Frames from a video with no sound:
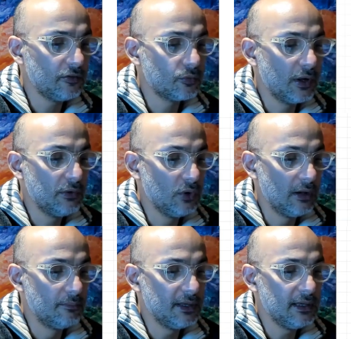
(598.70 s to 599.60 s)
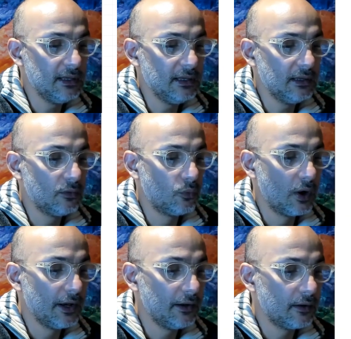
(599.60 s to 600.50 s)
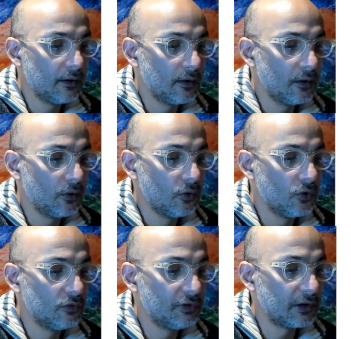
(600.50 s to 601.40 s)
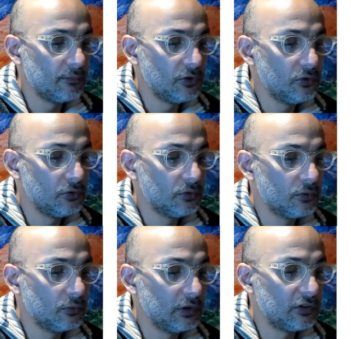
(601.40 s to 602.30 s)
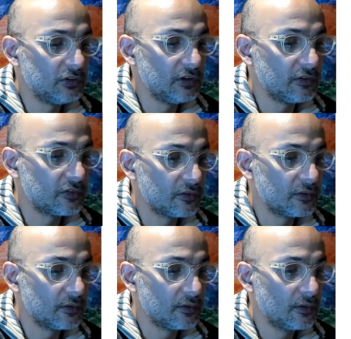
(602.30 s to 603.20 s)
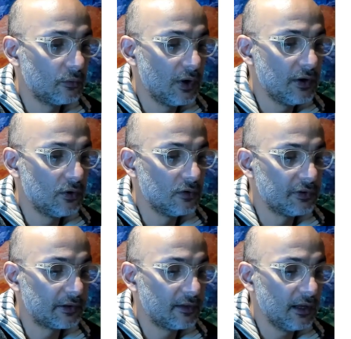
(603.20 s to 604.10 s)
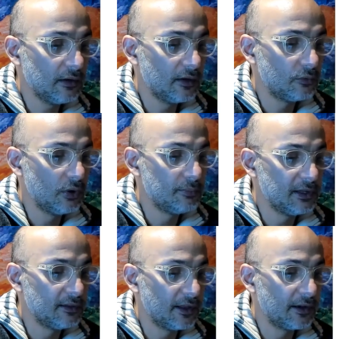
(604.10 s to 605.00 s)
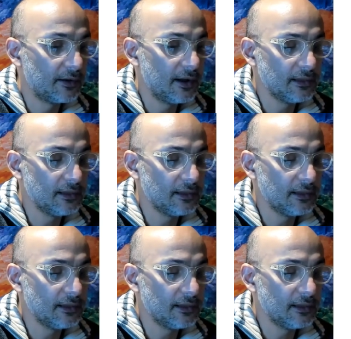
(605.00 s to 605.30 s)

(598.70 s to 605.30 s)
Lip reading: will be 1 over mu, which is 1 over 10, it will be 10, right?